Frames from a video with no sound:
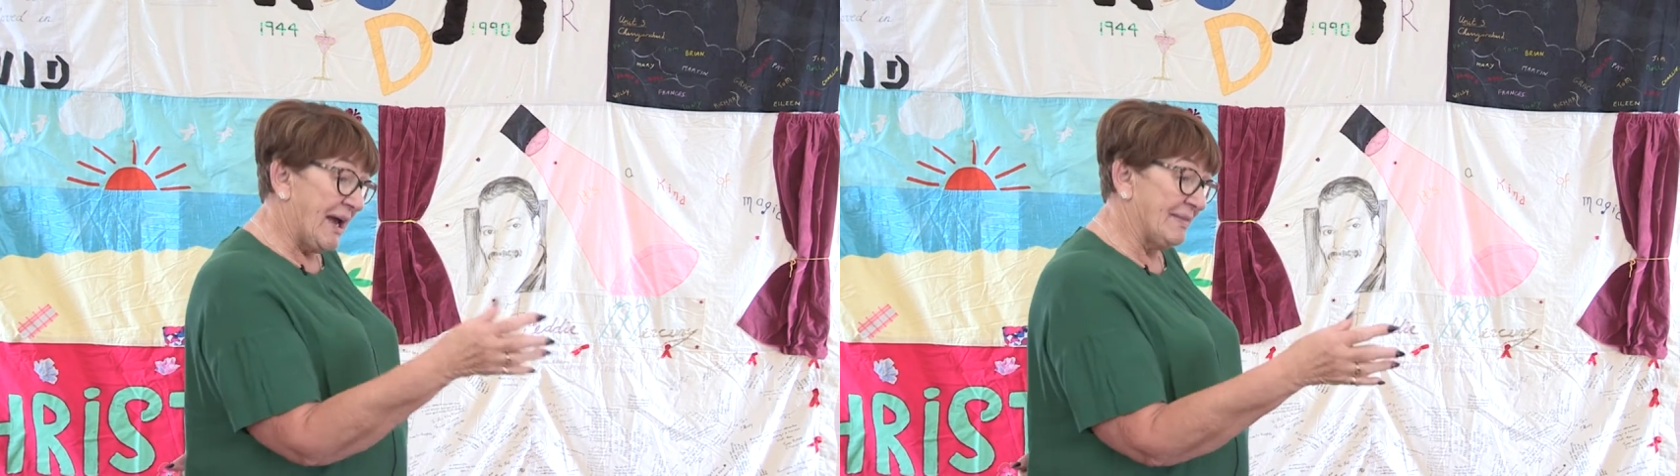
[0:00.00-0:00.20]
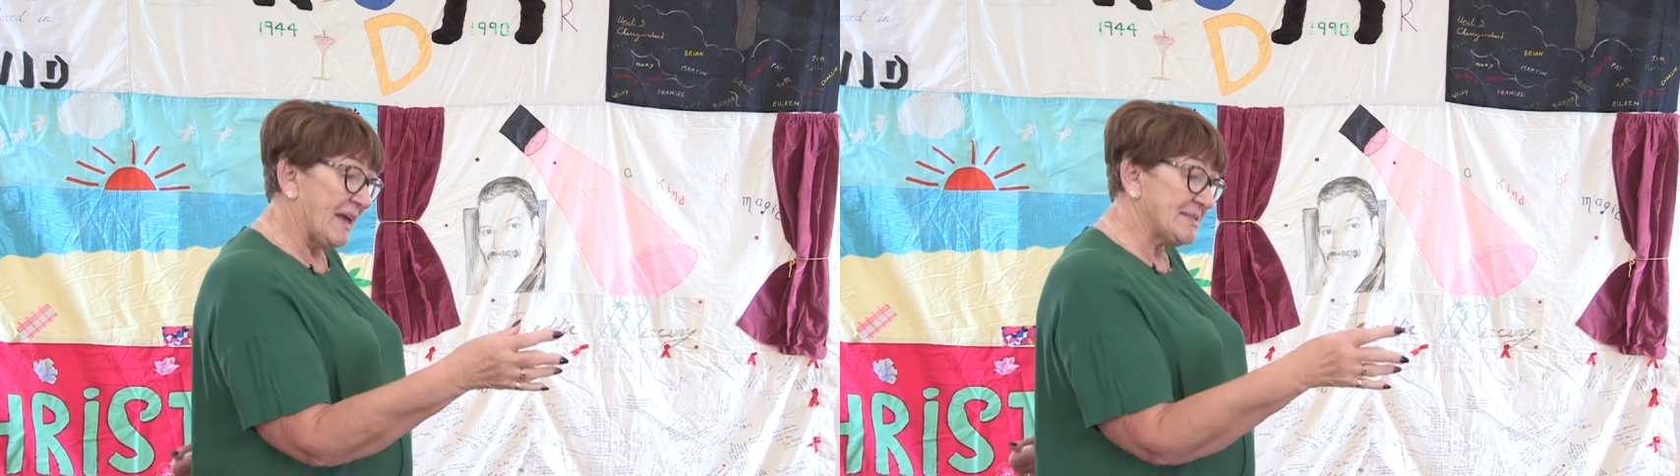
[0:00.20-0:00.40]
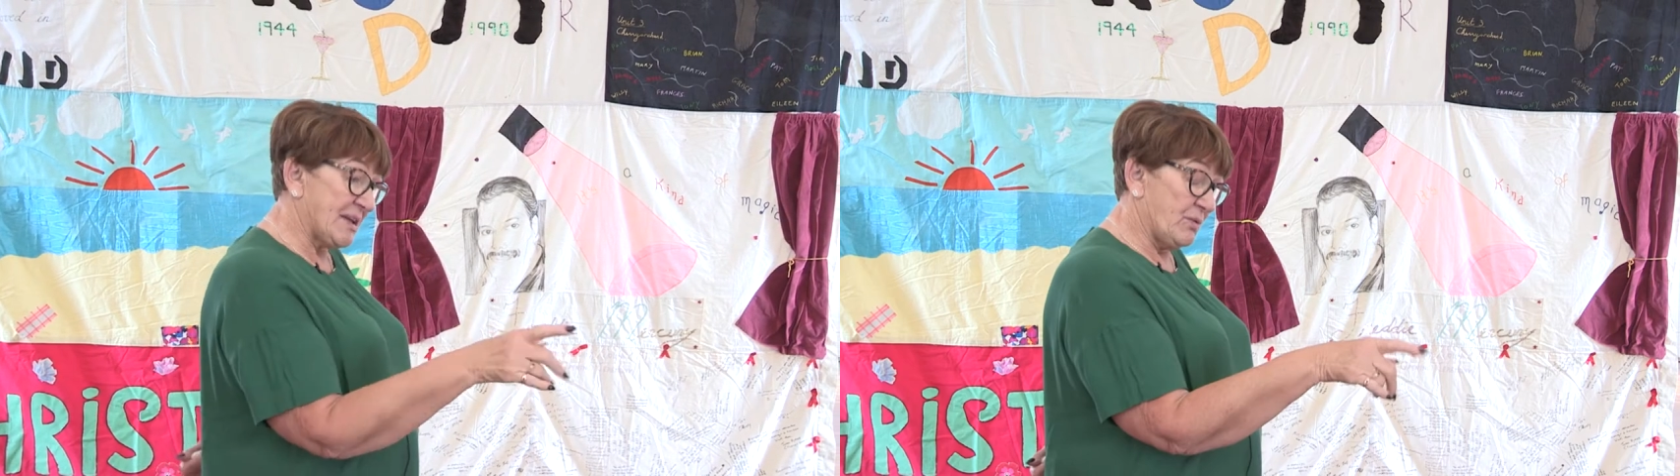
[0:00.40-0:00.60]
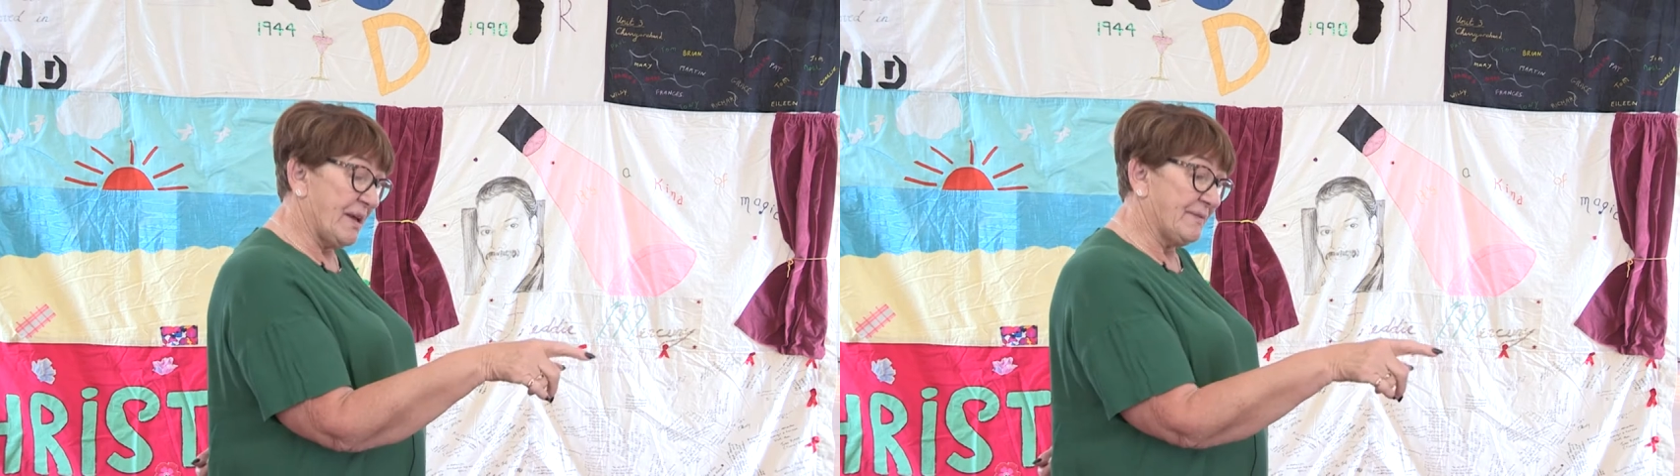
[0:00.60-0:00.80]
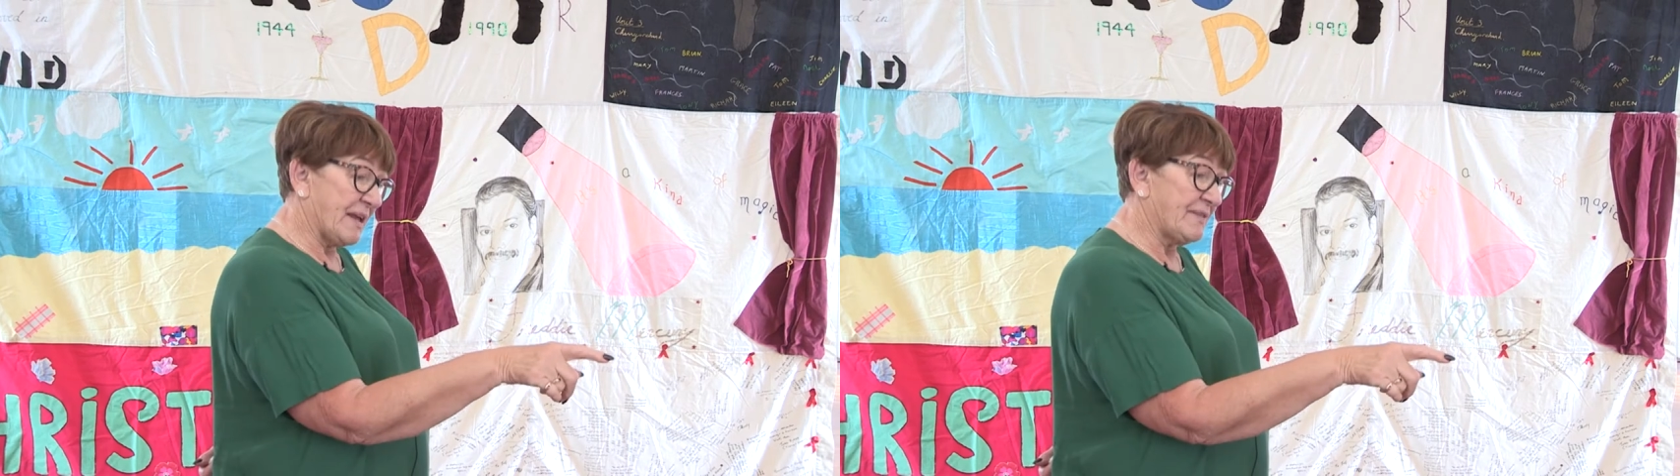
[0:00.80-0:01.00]
And that's how
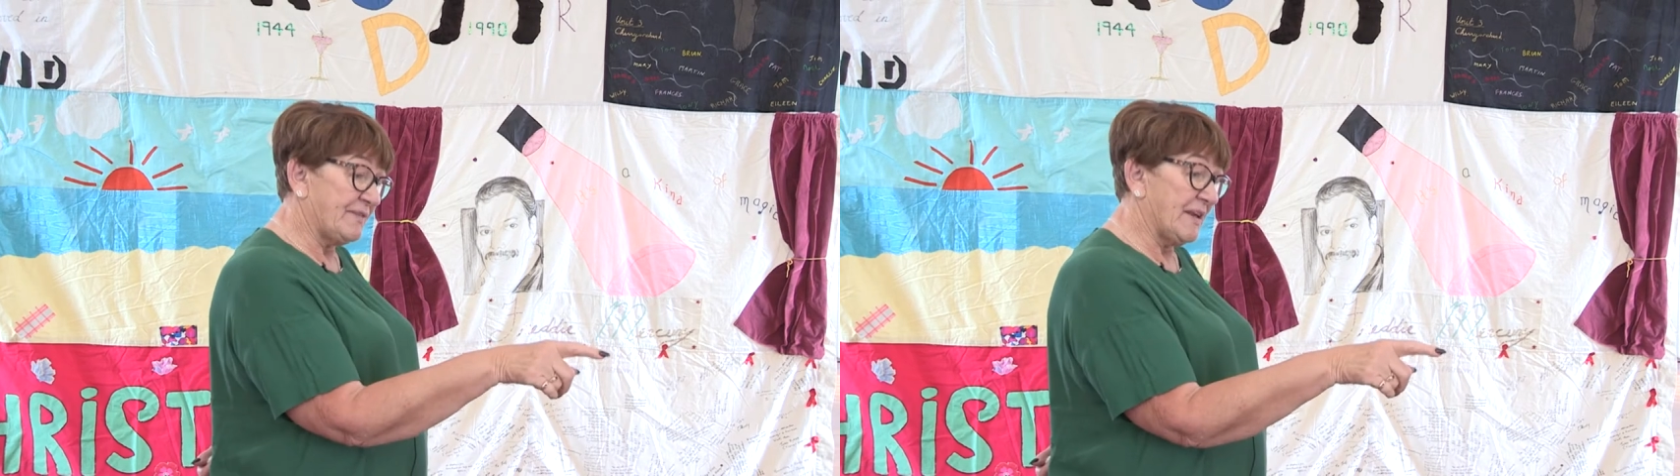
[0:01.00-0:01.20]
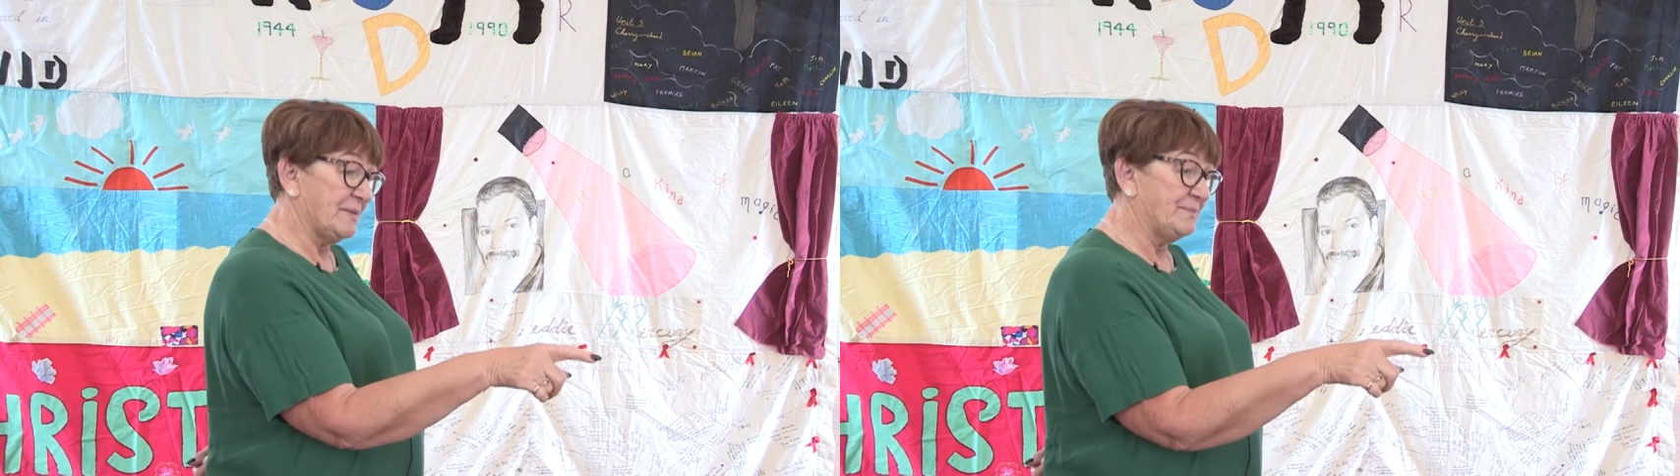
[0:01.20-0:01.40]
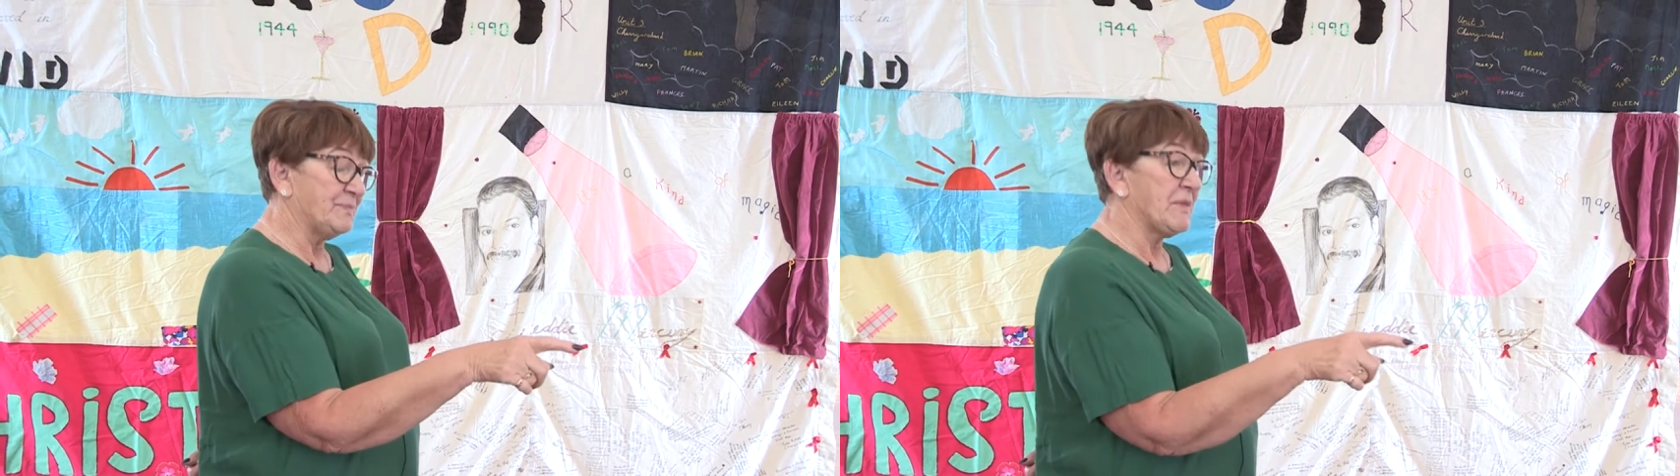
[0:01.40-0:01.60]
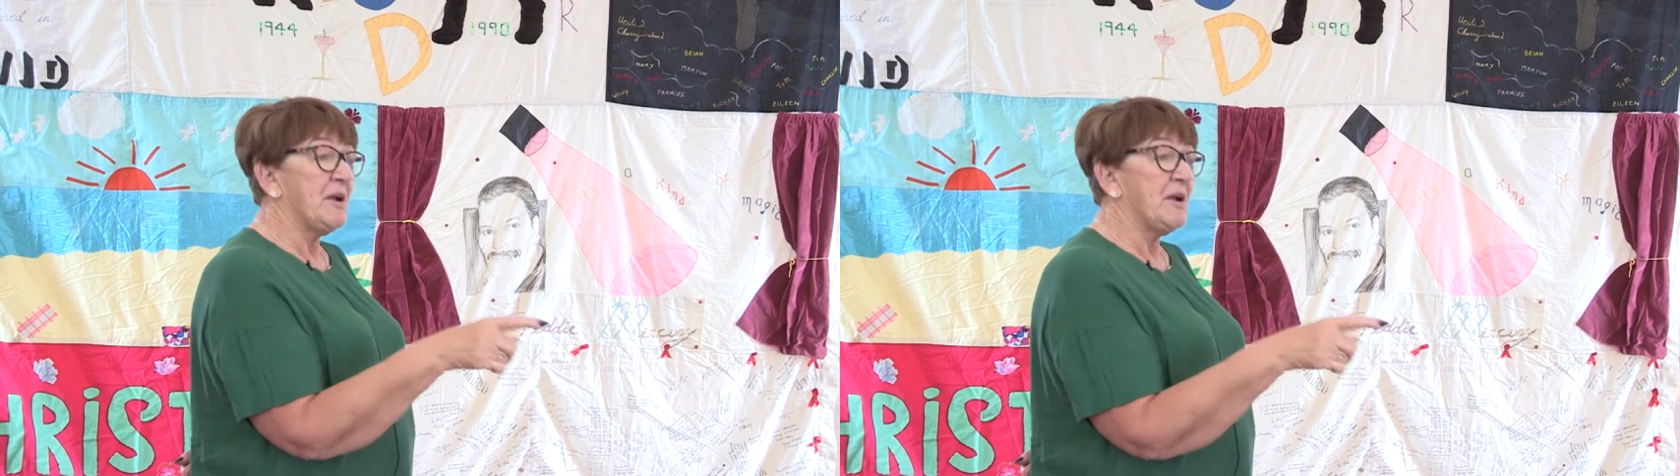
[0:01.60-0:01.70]
we have that film.